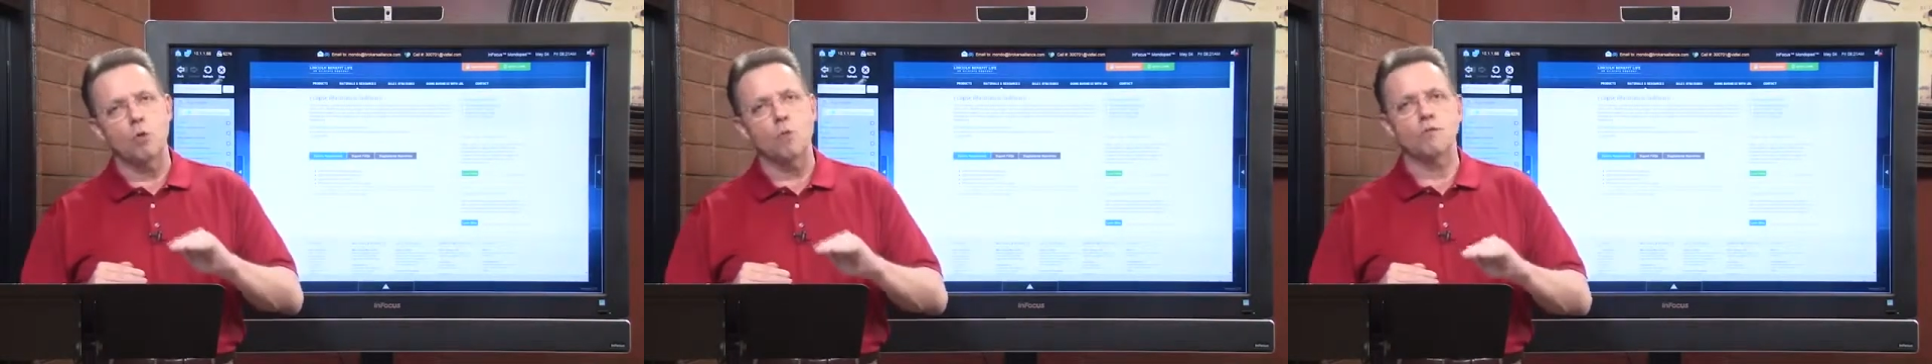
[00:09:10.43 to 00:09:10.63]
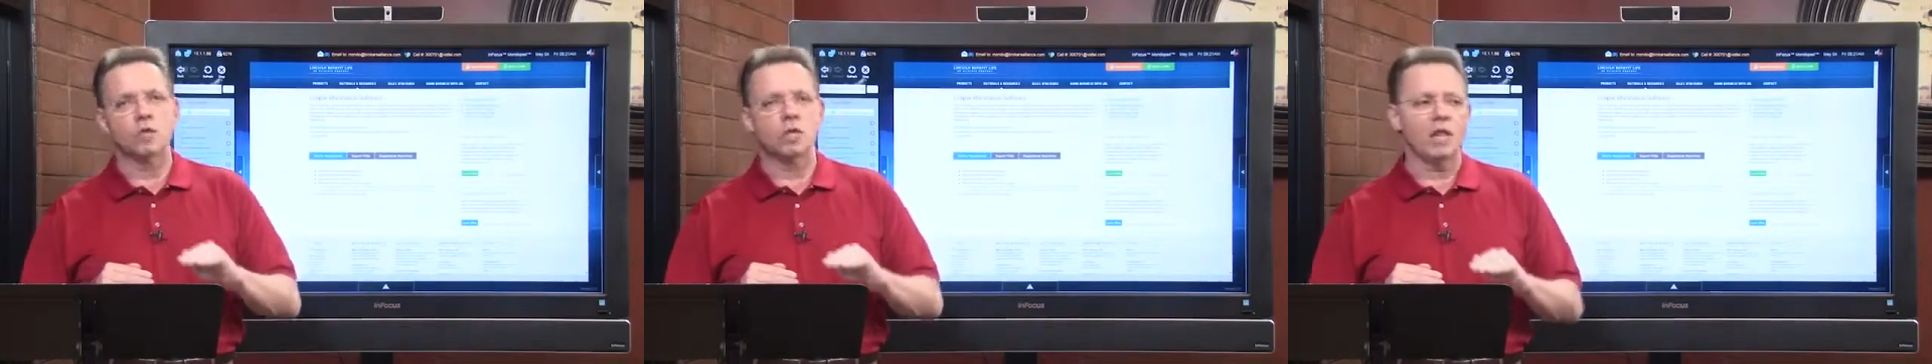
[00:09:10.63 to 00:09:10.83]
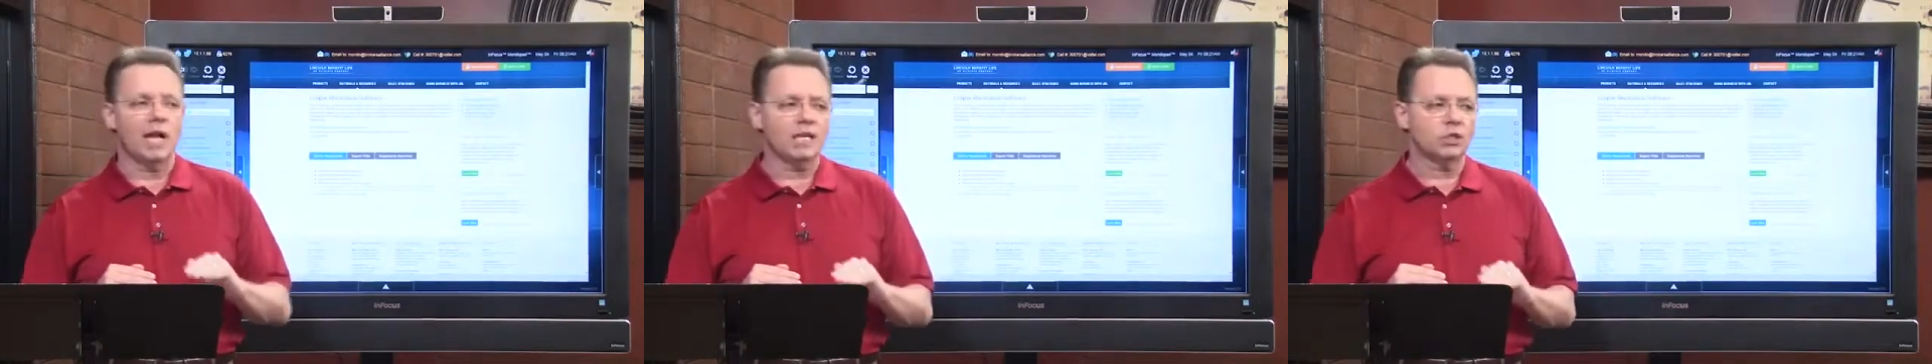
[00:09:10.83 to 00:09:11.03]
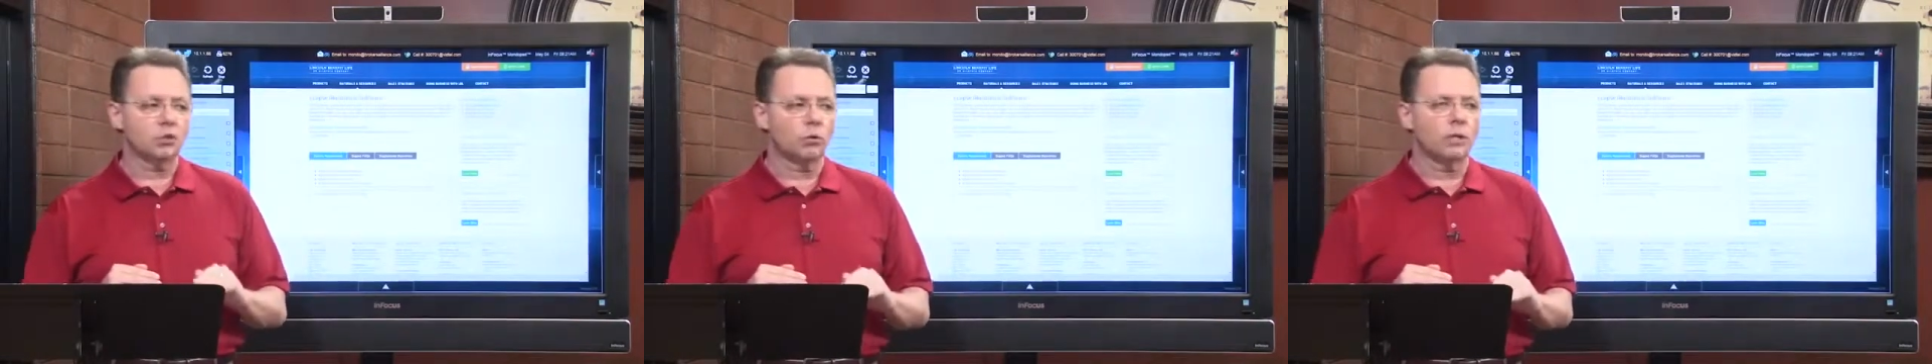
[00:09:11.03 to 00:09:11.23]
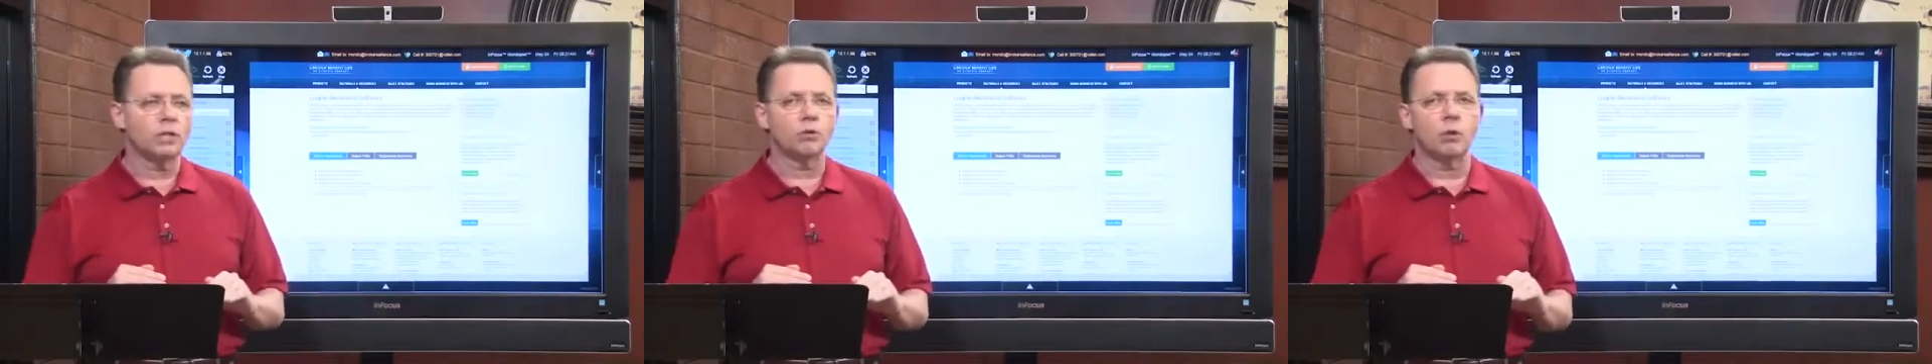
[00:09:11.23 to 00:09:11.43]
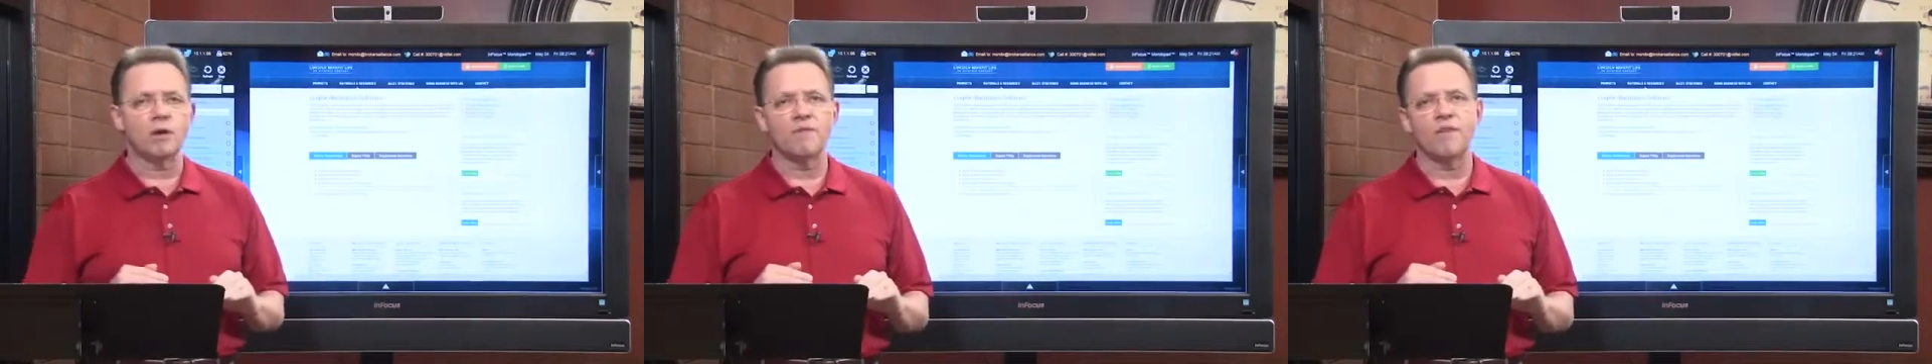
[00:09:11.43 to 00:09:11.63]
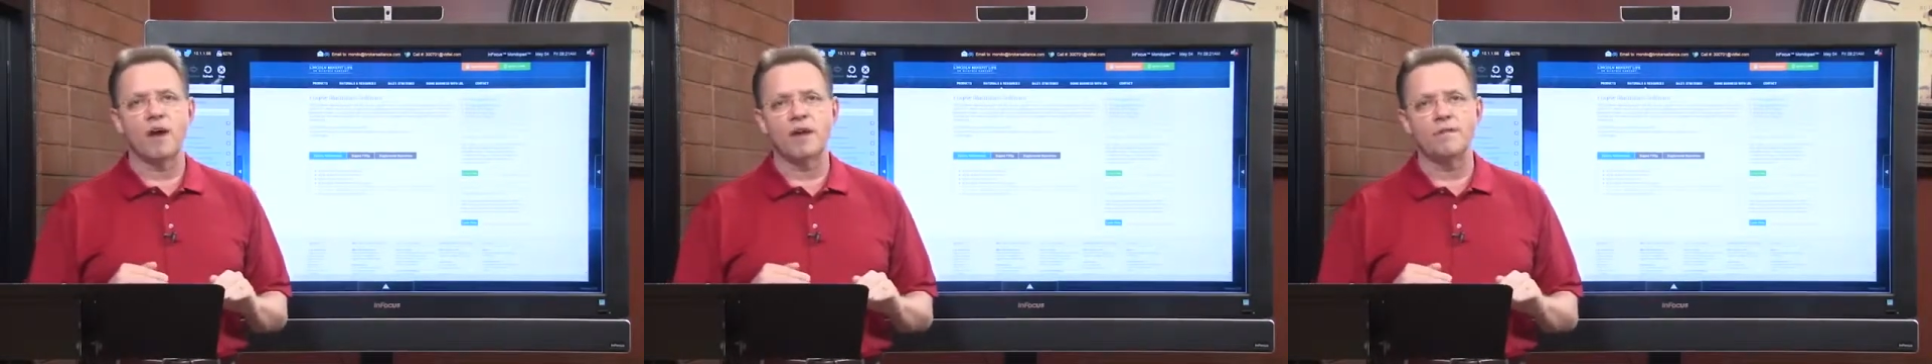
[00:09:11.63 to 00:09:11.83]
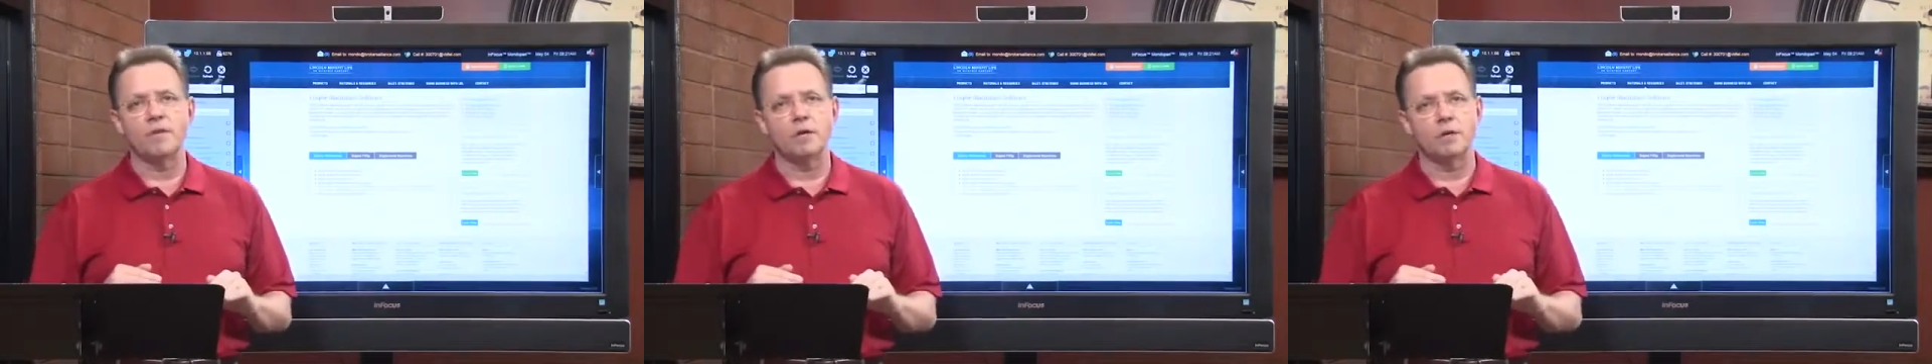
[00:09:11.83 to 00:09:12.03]
over the last 20,
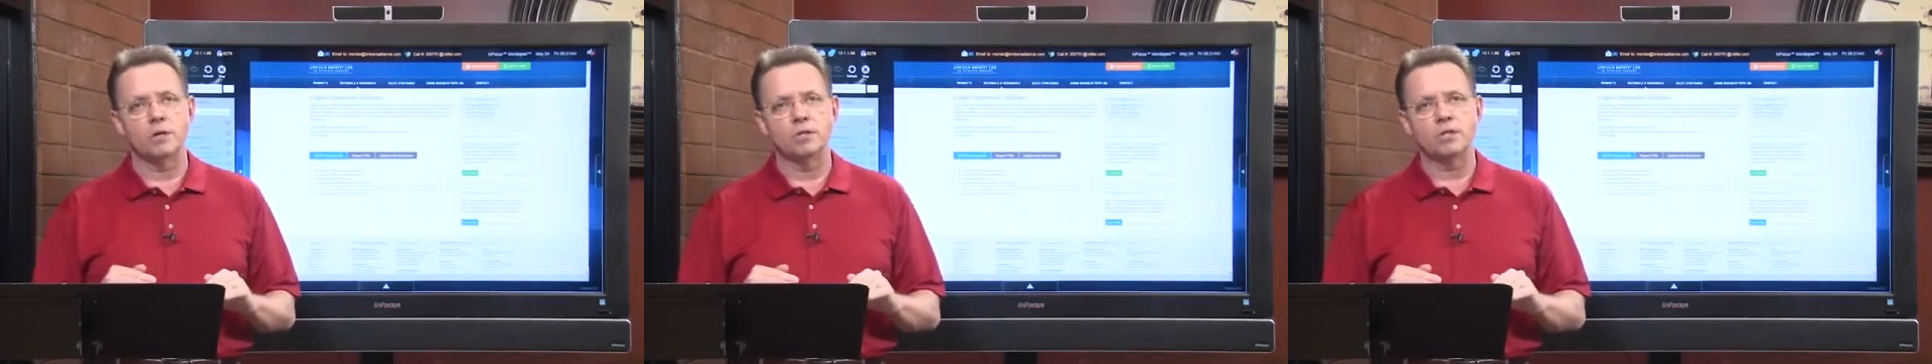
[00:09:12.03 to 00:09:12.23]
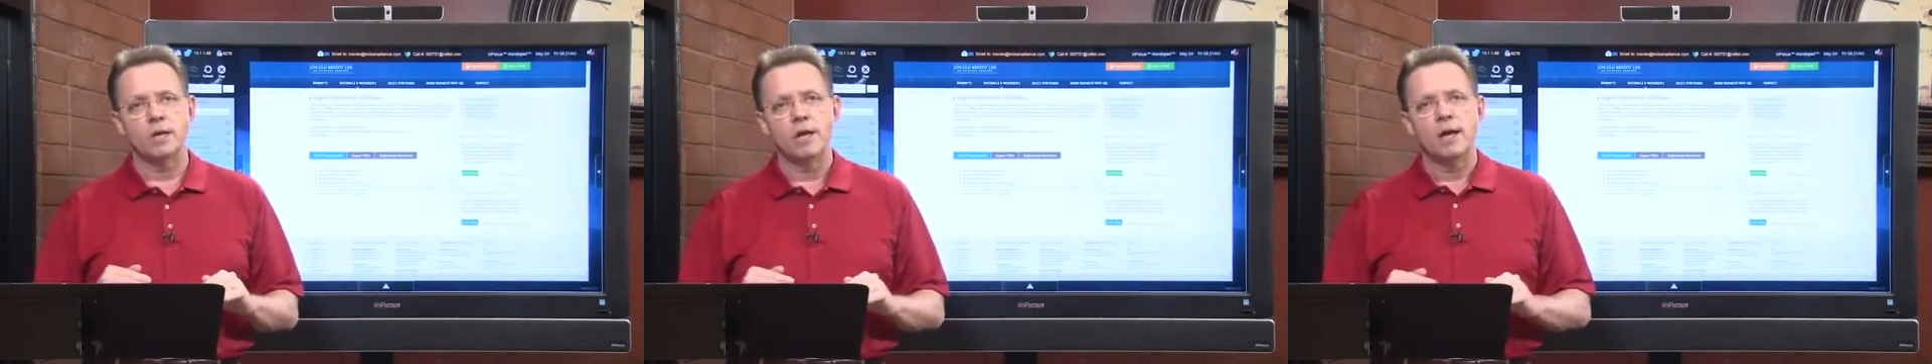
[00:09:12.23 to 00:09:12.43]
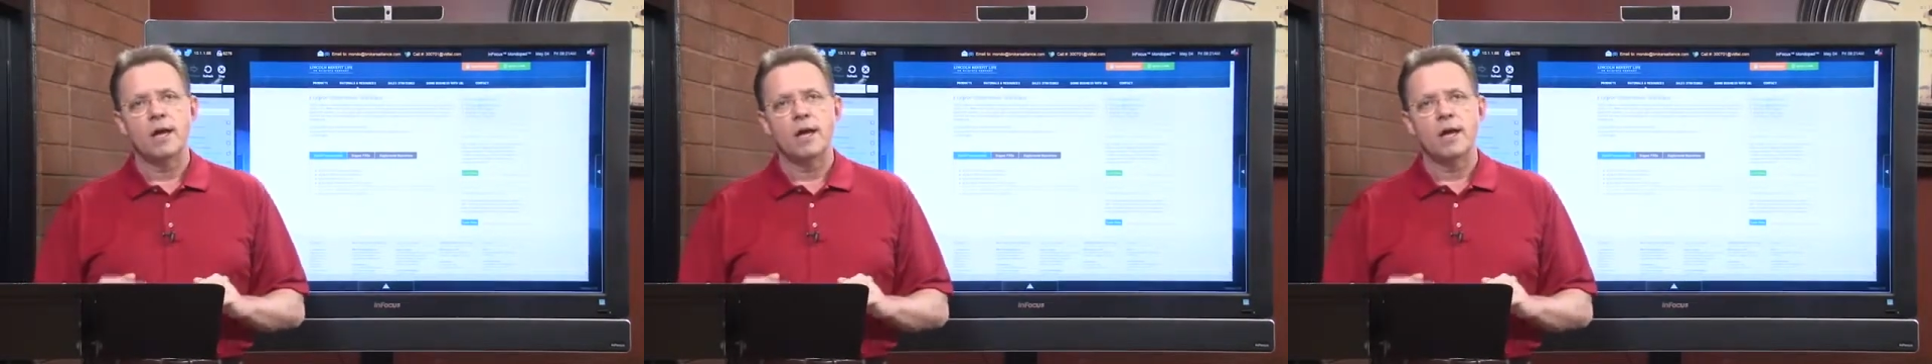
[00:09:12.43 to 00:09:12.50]
25 years.